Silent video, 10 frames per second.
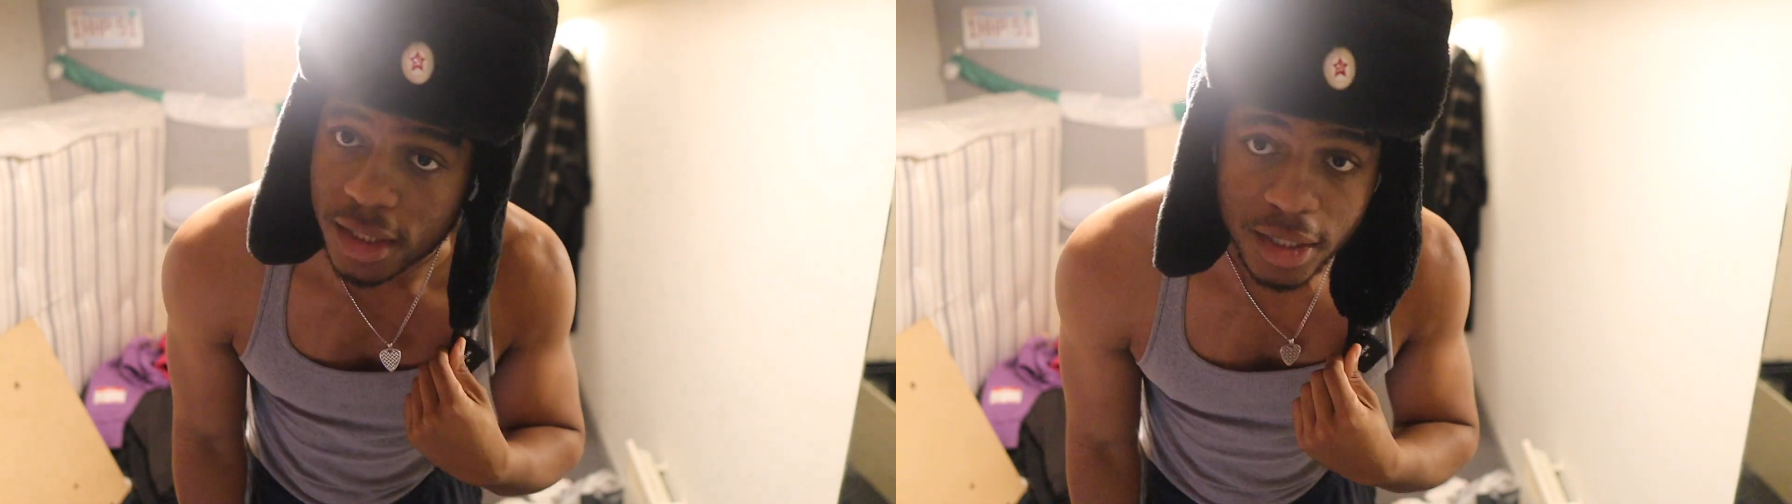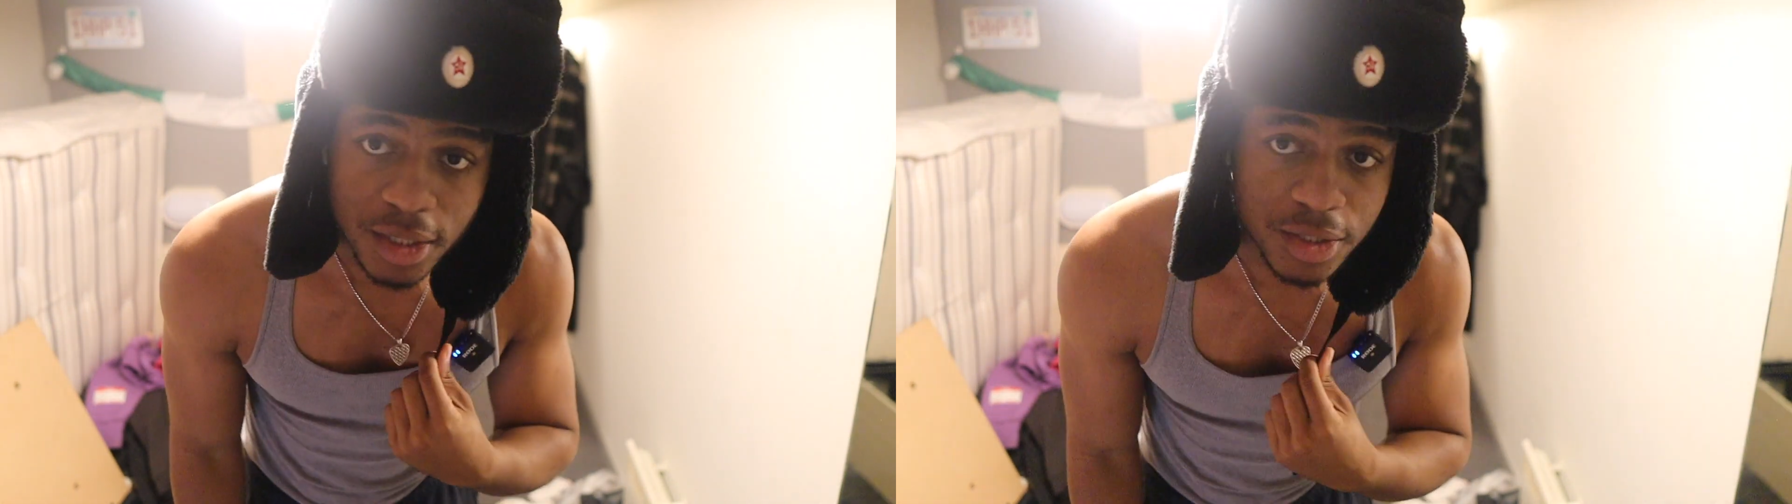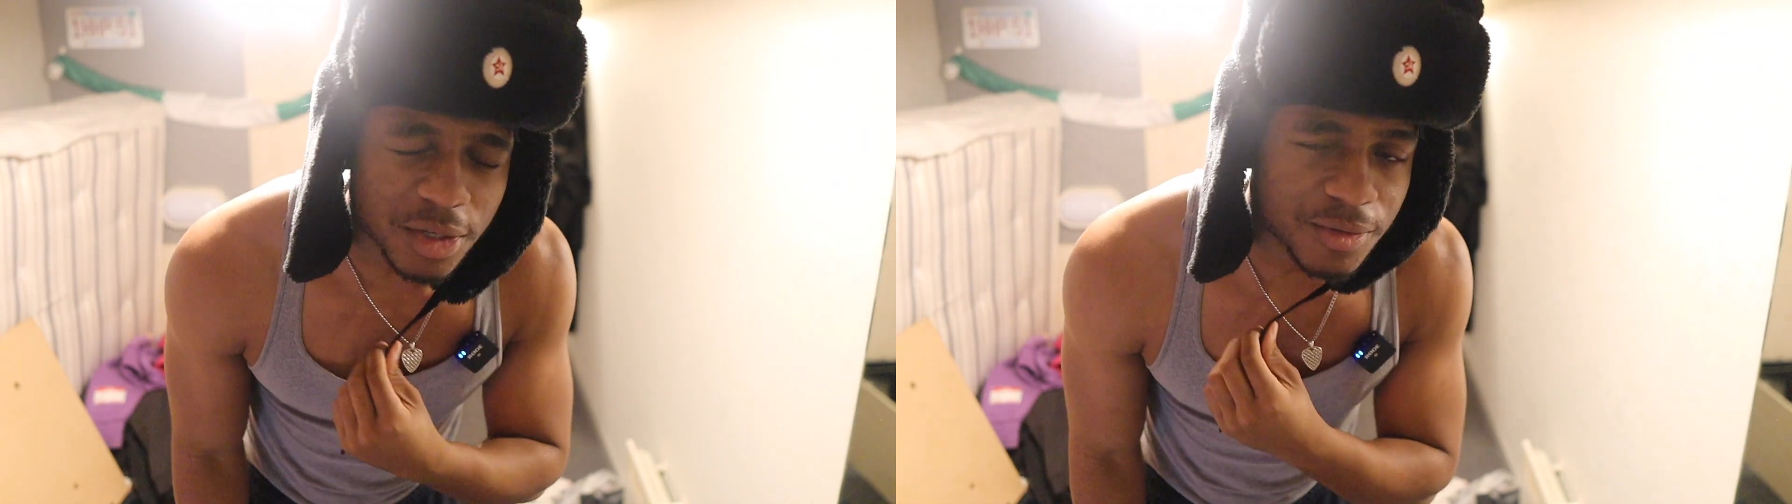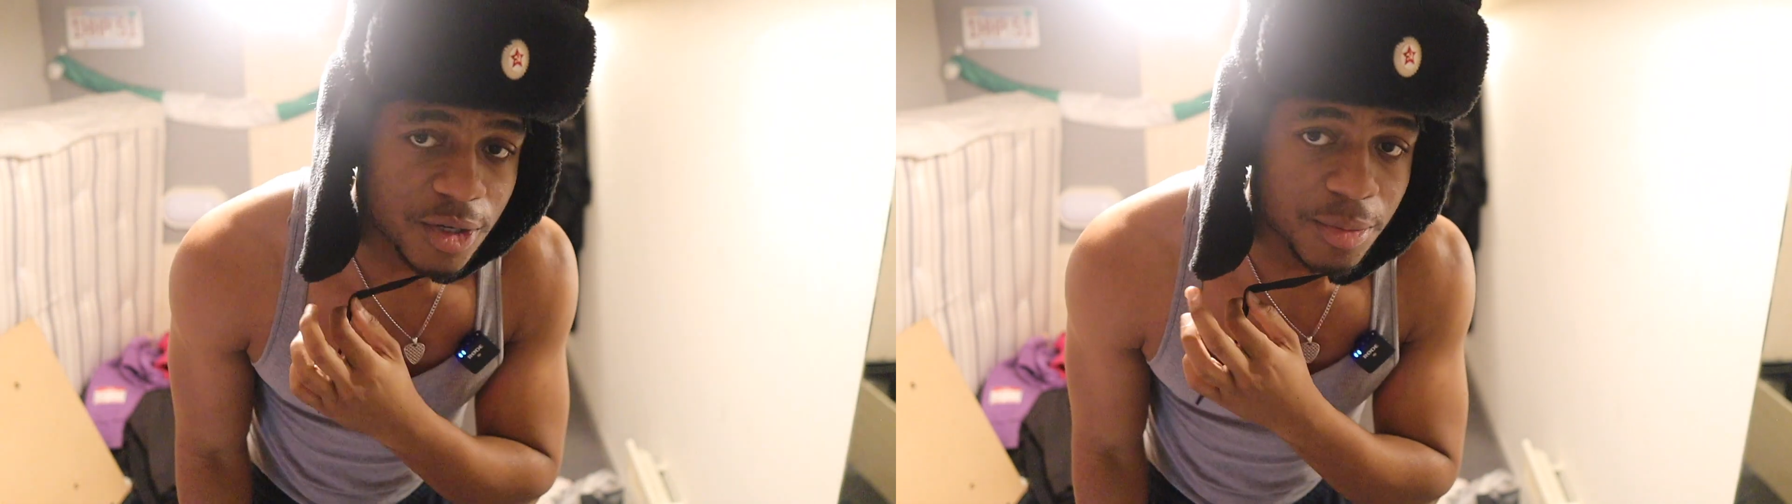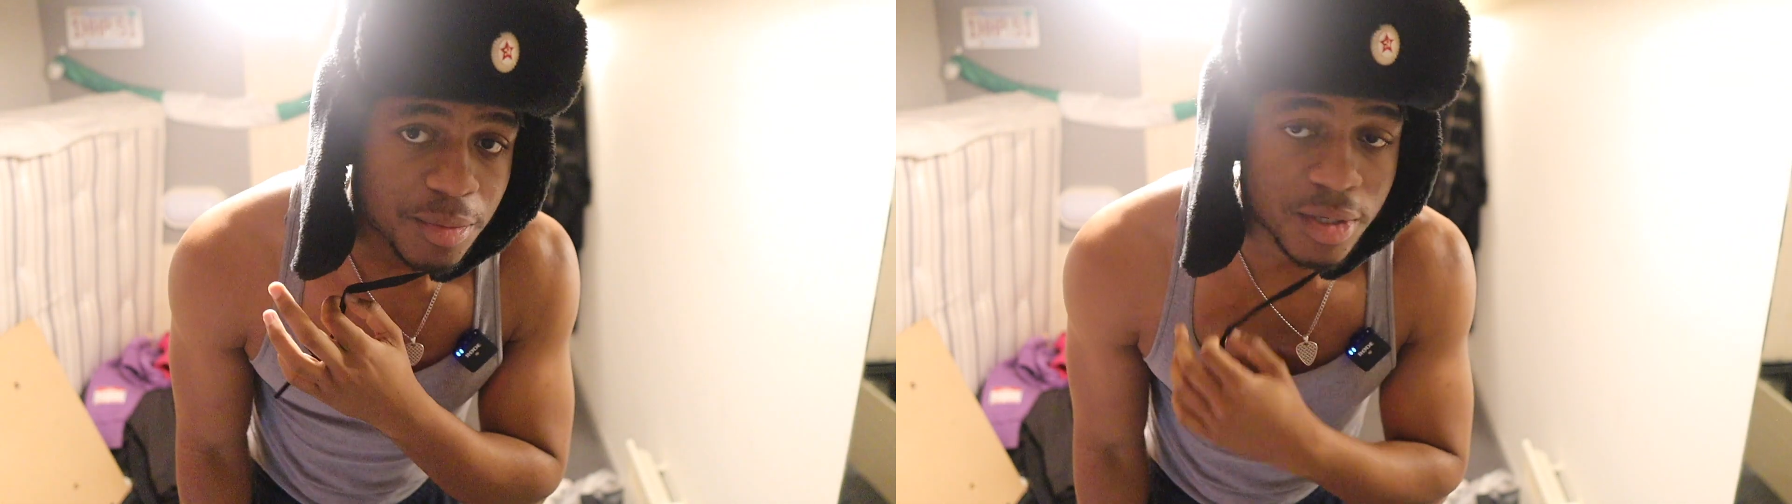thrift
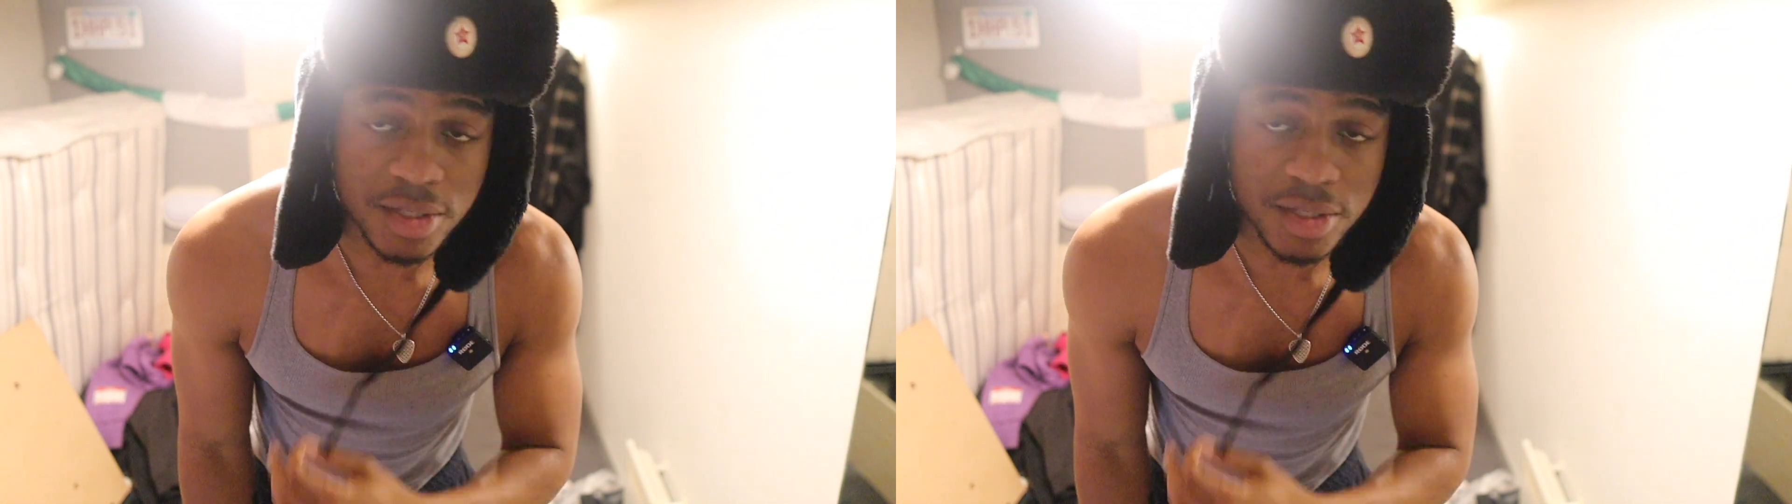shopping.